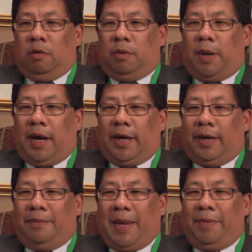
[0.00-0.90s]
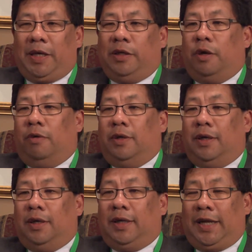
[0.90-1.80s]
whereby maybe you
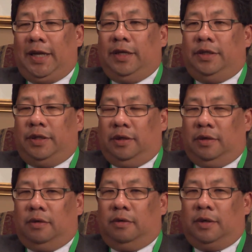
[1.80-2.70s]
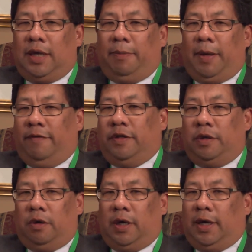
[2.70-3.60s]
don't need to keep
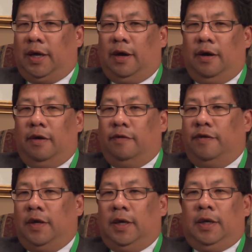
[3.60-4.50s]
inventory of